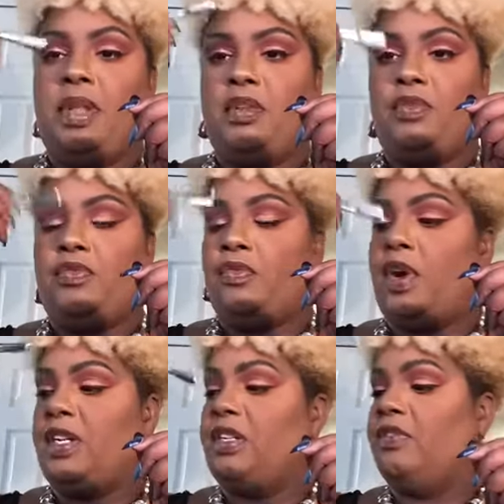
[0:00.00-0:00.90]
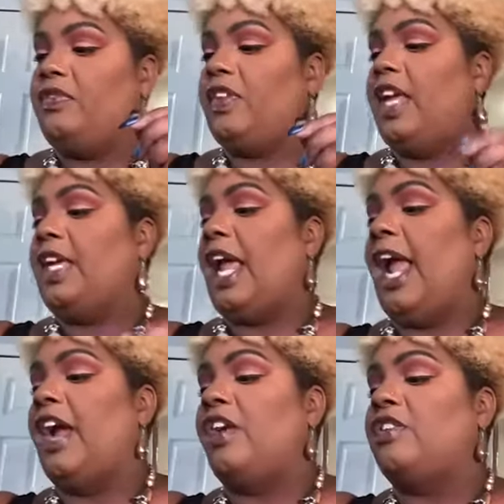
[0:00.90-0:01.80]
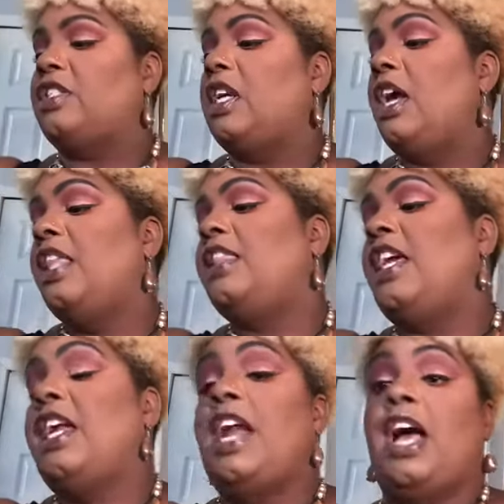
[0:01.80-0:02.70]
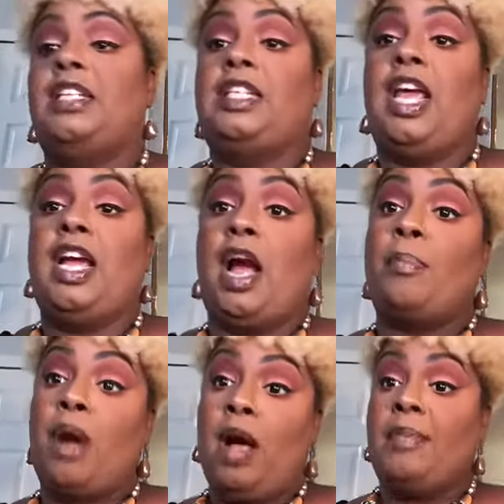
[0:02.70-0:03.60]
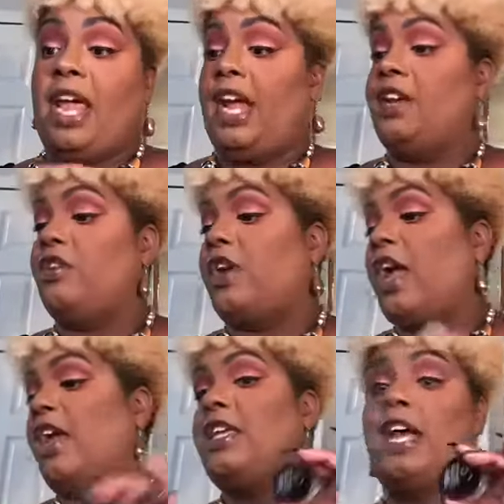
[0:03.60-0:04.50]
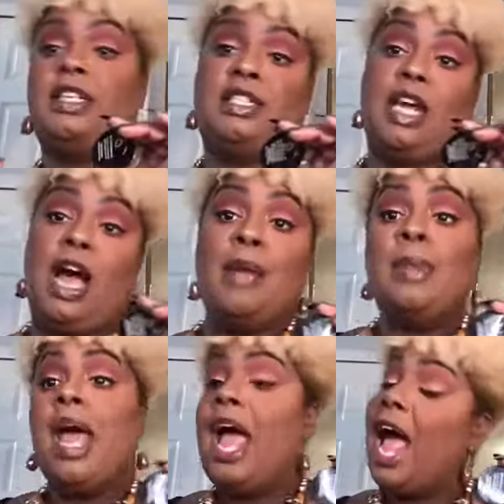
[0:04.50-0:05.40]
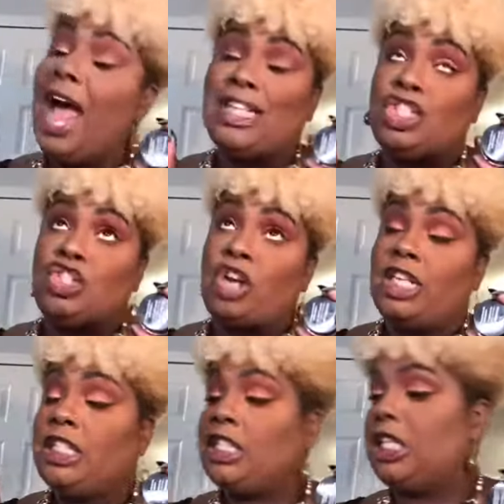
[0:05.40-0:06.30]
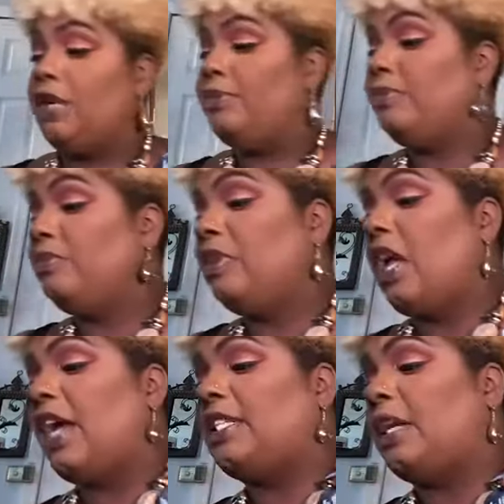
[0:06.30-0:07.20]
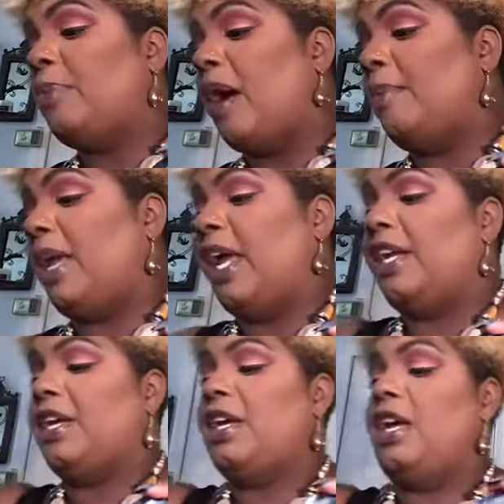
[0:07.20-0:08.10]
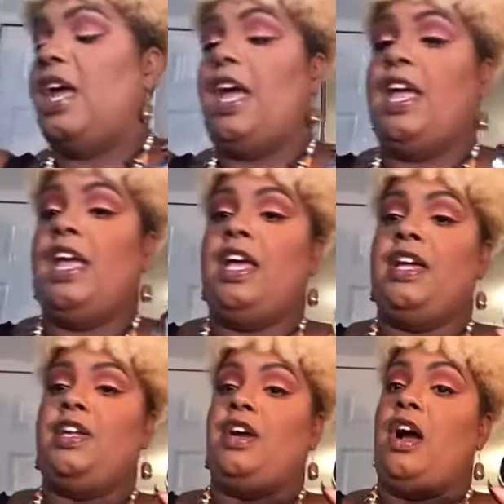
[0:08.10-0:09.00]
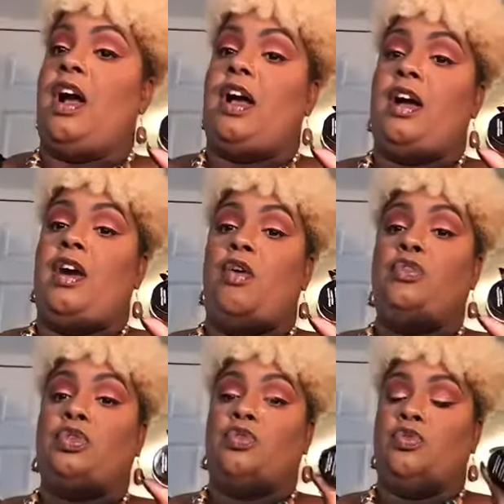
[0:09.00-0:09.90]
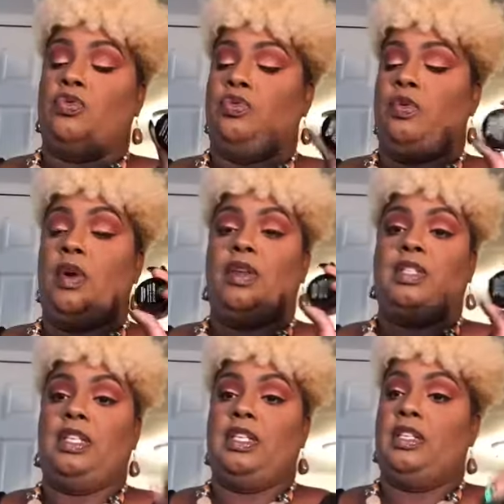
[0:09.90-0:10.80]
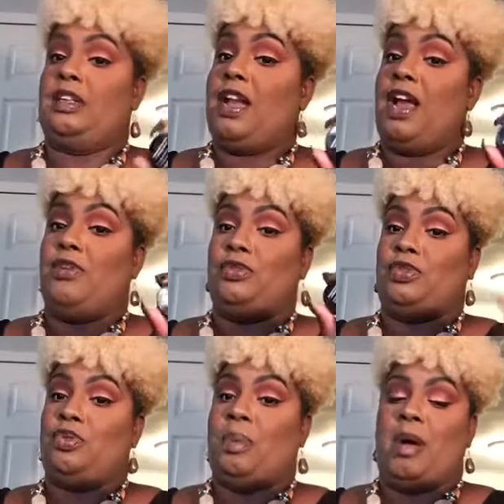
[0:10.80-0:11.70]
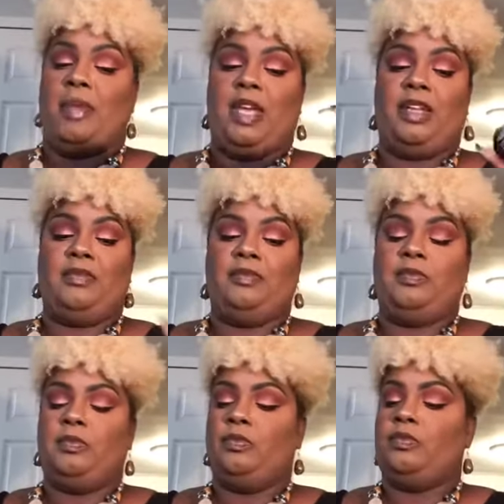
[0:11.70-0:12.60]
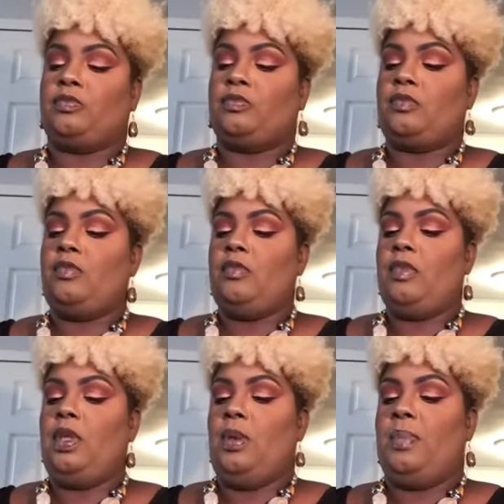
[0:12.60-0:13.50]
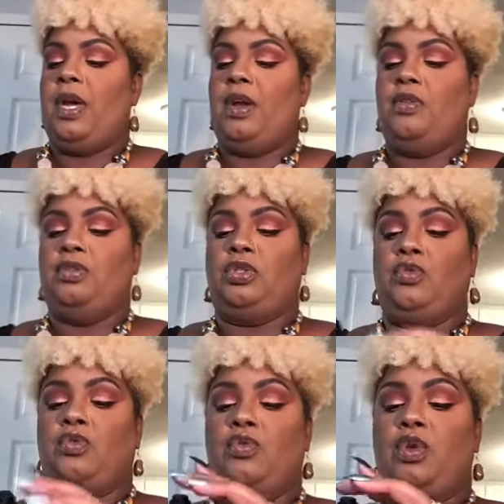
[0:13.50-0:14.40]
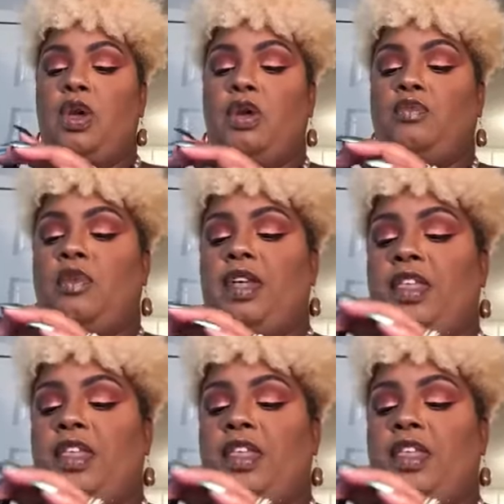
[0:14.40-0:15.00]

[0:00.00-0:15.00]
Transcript: front flake hairs. Then I take a pomade, okay? Yes, I'm estrus. I take a pomade and old school, not old school pomade, but old school with